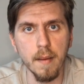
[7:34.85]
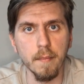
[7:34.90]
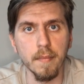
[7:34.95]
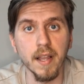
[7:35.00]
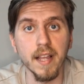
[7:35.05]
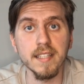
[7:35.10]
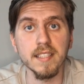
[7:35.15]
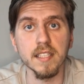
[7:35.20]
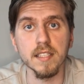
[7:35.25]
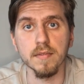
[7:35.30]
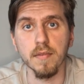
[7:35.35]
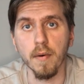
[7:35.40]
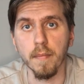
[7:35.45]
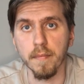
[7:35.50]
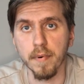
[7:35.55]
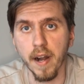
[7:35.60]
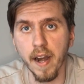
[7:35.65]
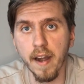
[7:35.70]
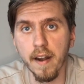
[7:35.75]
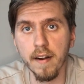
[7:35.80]
places for
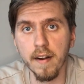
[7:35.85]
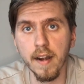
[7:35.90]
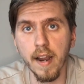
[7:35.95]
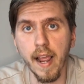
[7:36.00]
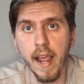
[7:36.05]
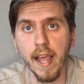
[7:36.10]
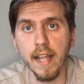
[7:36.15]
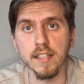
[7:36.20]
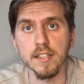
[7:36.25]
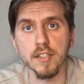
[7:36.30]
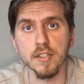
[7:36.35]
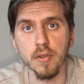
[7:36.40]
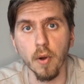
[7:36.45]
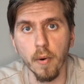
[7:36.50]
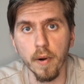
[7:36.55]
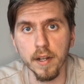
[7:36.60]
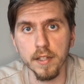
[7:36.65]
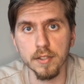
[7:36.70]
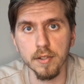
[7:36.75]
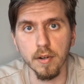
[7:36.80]
prayer and
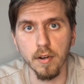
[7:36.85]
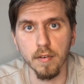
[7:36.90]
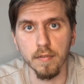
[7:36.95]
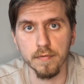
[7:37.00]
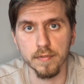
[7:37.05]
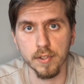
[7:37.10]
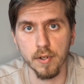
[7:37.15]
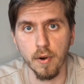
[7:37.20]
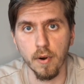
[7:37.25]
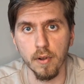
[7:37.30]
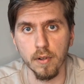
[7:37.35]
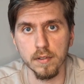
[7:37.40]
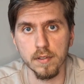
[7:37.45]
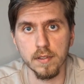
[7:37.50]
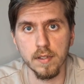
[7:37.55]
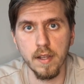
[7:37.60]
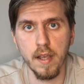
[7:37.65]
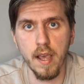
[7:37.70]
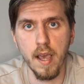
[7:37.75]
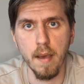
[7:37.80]
storage of
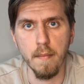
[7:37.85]
scrolls.